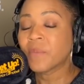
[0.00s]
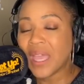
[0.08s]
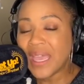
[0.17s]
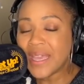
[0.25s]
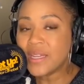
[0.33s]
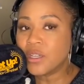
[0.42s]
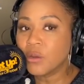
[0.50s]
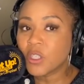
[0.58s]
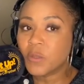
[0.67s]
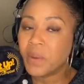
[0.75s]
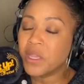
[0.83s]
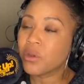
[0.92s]
And don't
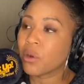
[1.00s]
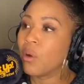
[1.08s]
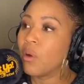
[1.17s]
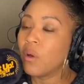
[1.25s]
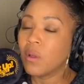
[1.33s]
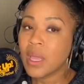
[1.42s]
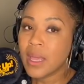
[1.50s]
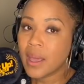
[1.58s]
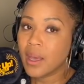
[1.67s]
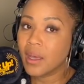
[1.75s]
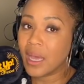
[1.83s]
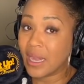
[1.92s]
spend your whole,
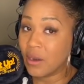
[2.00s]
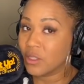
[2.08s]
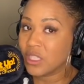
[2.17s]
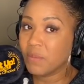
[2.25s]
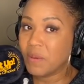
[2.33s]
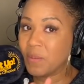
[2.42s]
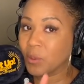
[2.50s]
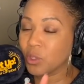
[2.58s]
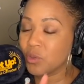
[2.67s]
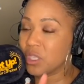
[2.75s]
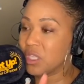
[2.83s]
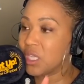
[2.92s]
I know some people
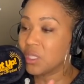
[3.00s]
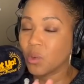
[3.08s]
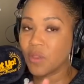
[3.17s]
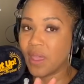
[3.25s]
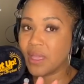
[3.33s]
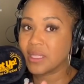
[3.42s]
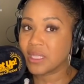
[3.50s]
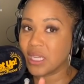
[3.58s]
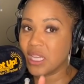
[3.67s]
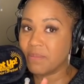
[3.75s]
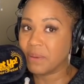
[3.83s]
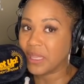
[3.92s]
do these things where they
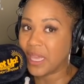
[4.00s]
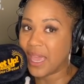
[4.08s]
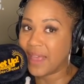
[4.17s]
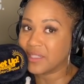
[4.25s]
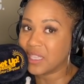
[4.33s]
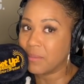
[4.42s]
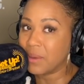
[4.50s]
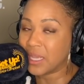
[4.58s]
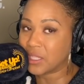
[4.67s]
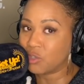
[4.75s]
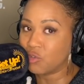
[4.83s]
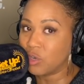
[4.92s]
sleep, but they have something
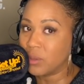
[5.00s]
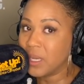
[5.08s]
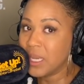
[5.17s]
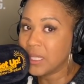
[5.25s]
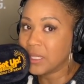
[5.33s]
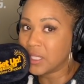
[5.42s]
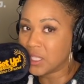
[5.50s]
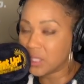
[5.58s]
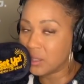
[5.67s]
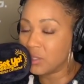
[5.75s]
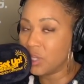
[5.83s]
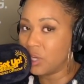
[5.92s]
next to them that's,
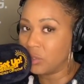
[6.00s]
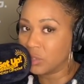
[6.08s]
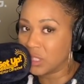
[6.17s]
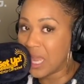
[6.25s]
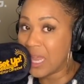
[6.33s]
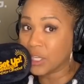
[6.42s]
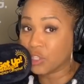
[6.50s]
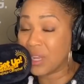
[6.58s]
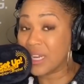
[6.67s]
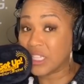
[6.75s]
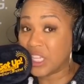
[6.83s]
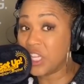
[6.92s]
you know, kind of trying
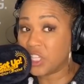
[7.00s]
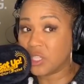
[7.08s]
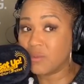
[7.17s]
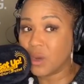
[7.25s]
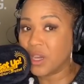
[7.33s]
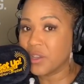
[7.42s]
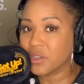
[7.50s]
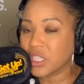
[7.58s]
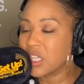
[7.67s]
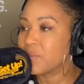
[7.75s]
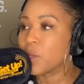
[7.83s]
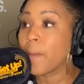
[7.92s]
to teach them while you're
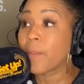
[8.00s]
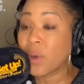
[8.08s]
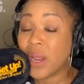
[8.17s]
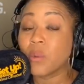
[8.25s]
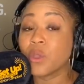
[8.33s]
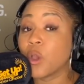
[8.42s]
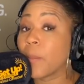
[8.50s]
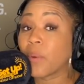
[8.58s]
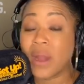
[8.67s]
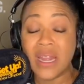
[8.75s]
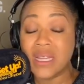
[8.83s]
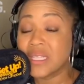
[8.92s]
asleep. Your brain, when your
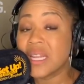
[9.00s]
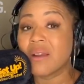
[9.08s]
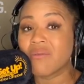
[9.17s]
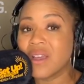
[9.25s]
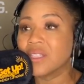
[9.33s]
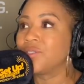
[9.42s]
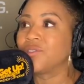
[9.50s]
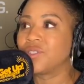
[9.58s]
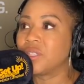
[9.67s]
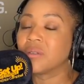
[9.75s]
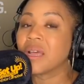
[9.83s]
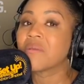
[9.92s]
brain does not rest, you're
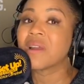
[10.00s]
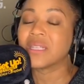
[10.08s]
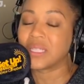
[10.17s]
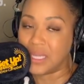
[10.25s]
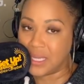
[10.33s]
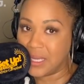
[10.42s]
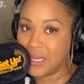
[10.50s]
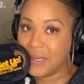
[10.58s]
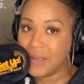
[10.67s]
still not resting.